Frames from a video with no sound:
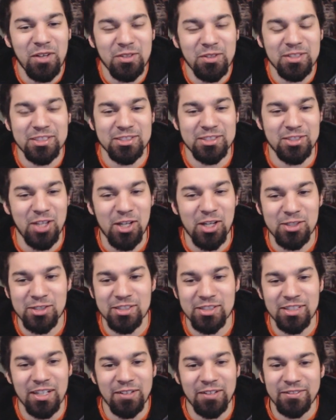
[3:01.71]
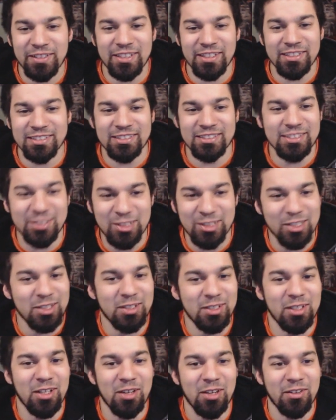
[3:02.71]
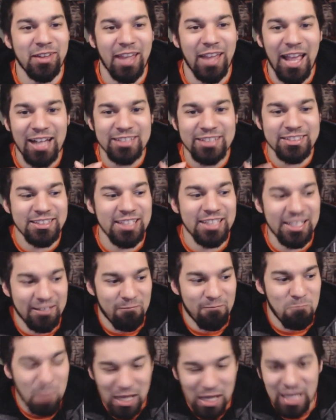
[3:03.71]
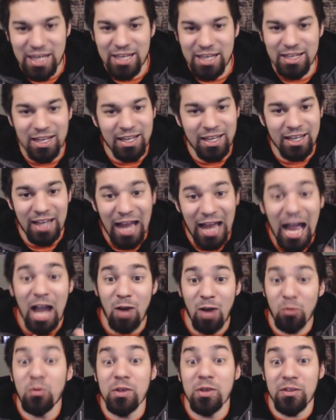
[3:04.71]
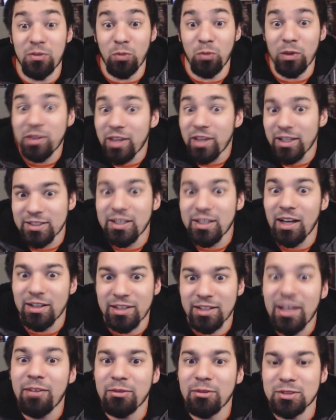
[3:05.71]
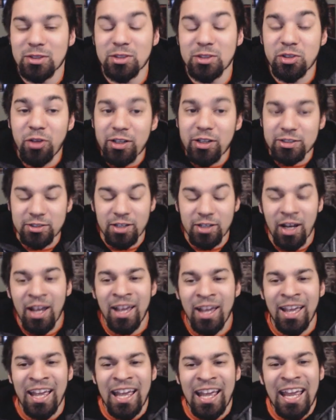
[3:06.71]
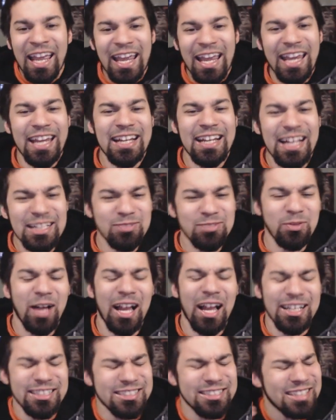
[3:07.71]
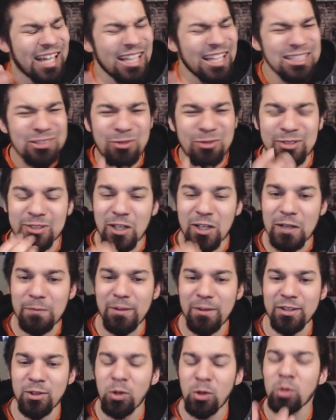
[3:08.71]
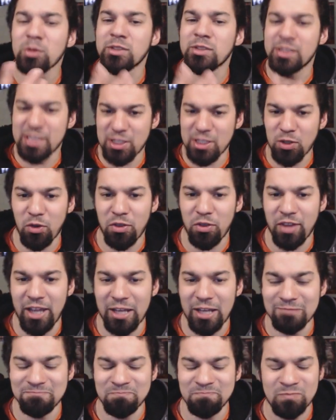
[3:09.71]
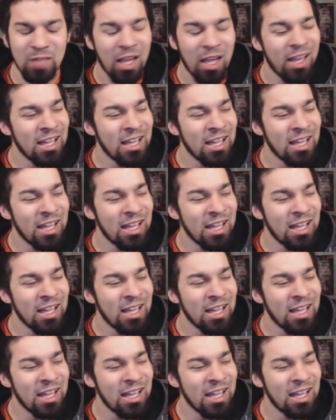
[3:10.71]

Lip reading: we go to this dungeon and everything's good, and they actually like made out with what they set out to get, which is treasure. And I just want to talk about the whole steel thing.